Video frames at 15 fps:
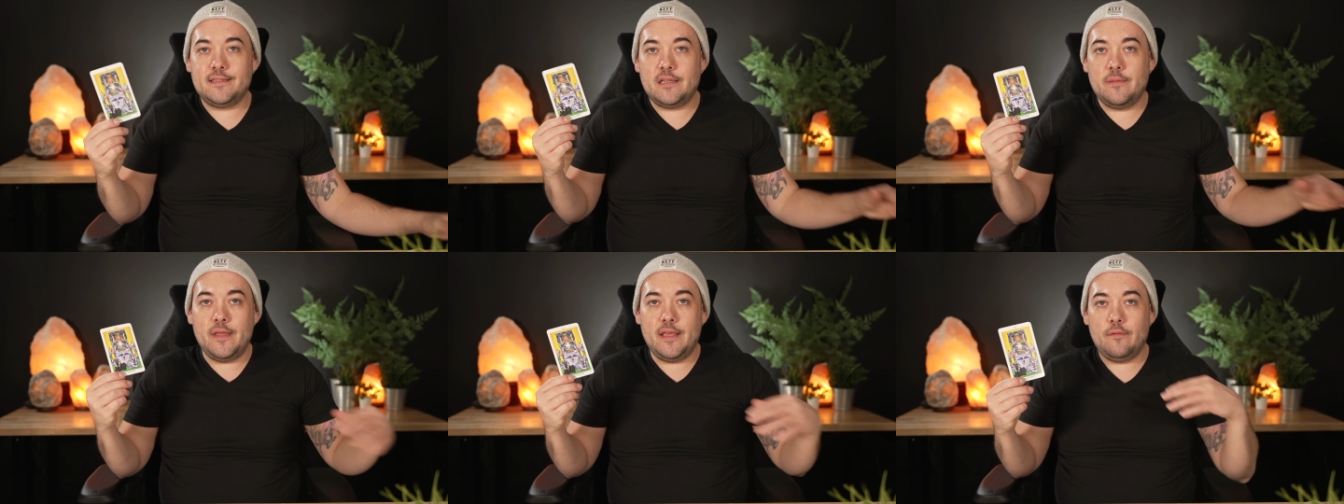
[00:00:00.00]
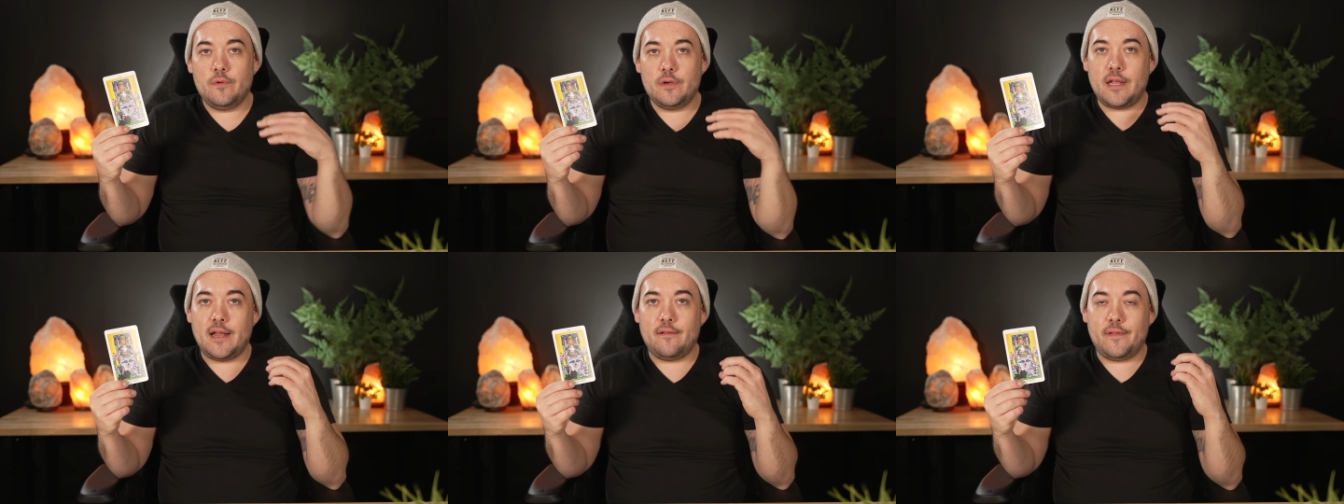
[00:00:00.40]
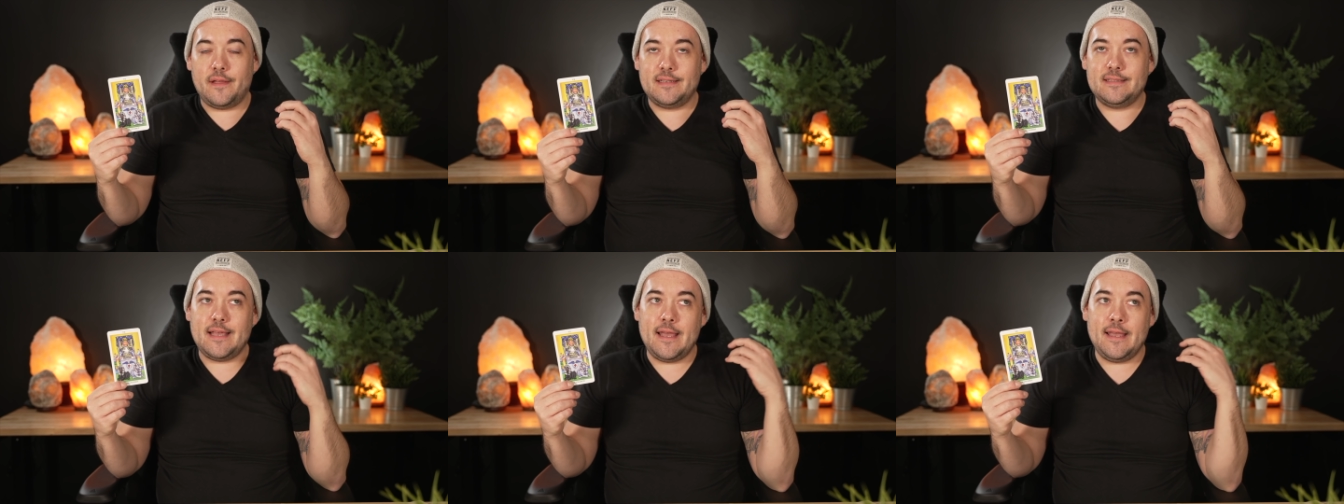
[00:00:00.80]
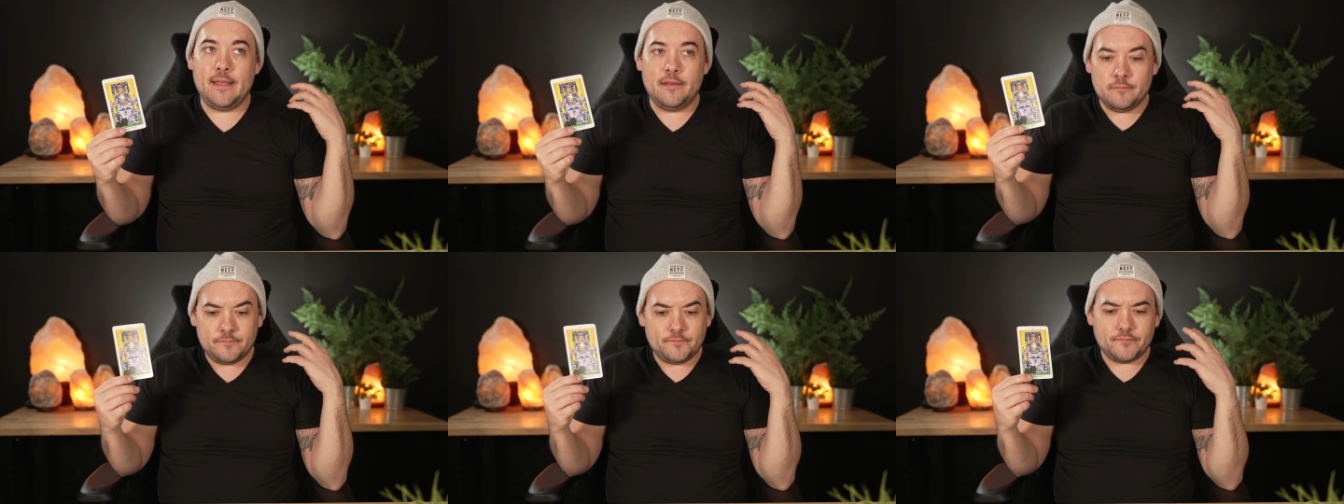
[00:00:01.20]
to me would kind of like say,
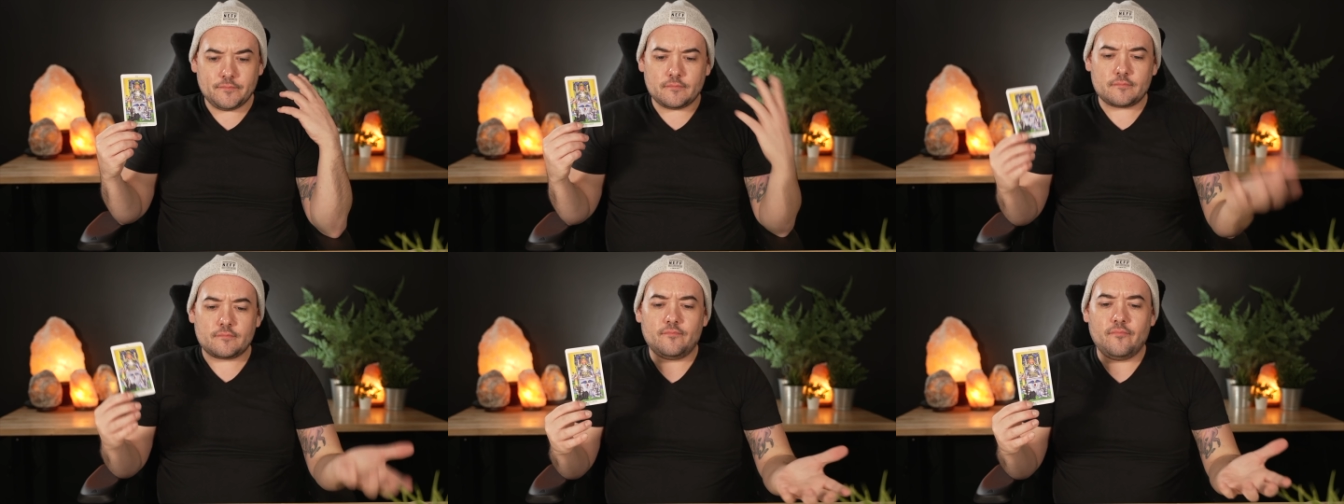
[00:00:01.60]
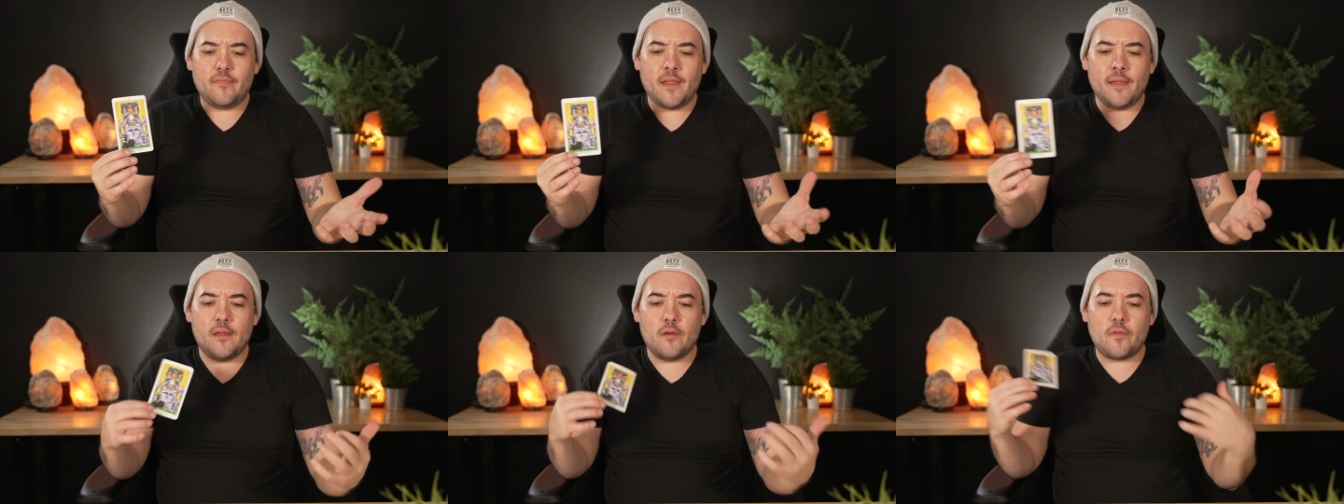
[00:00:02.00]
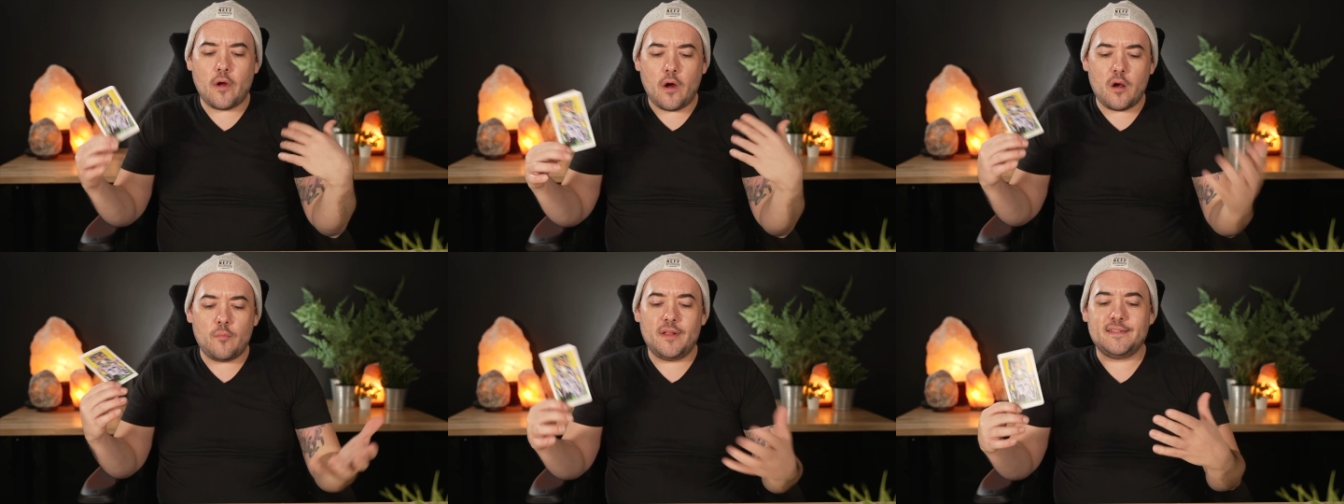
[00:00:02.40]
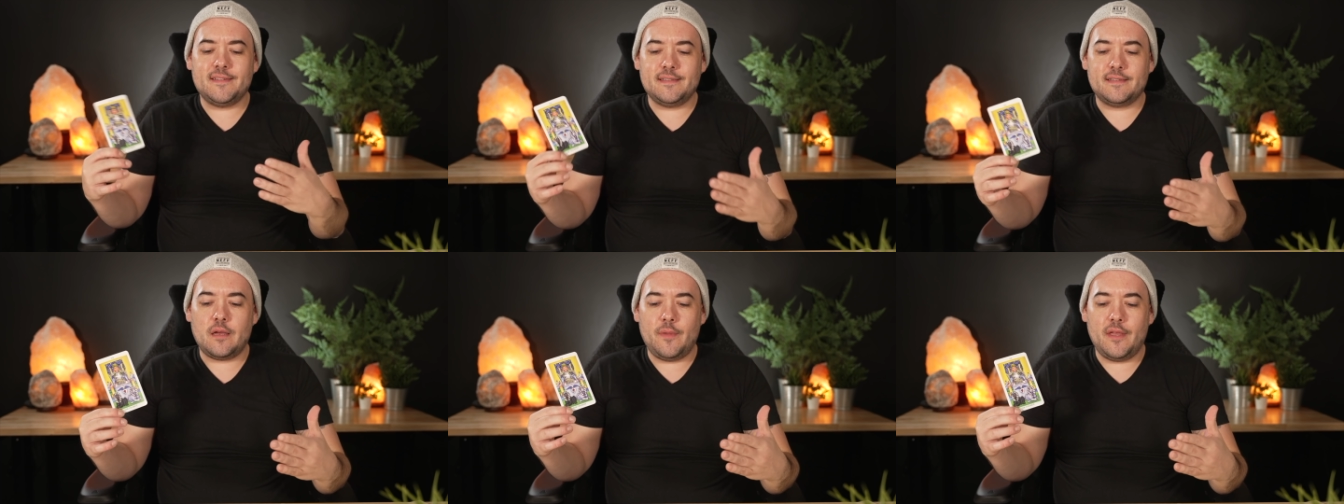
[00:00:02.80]
you know, there are
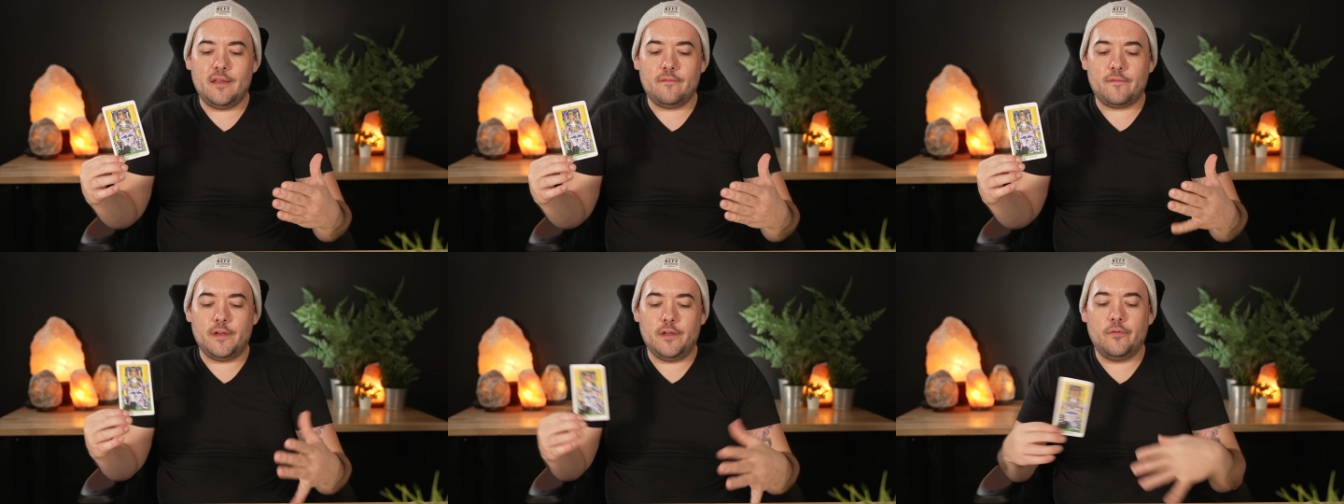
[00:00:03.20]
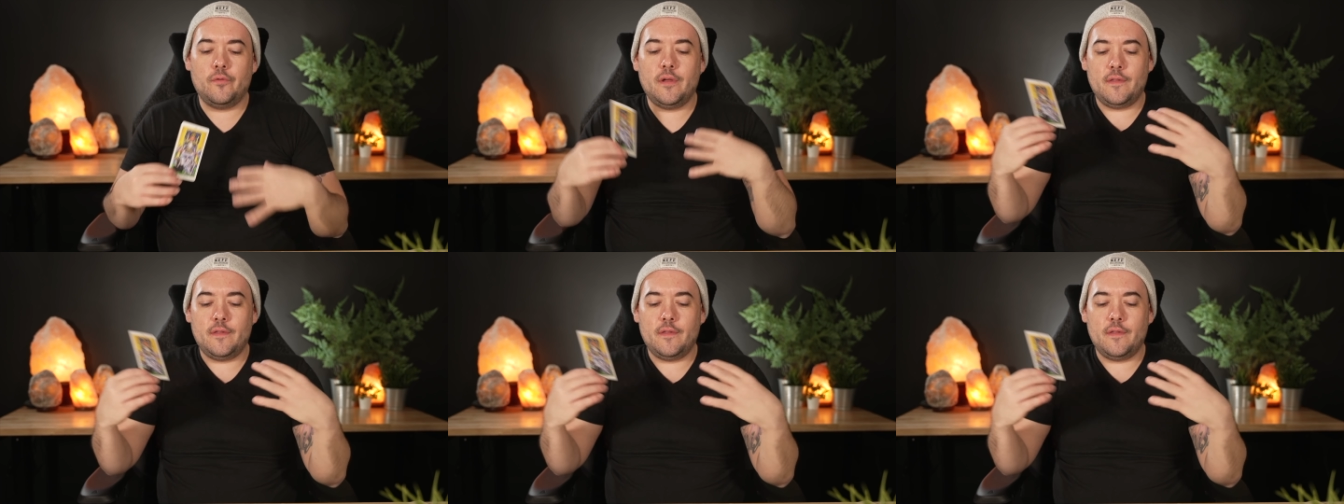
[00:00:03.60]
blessings coming in for you.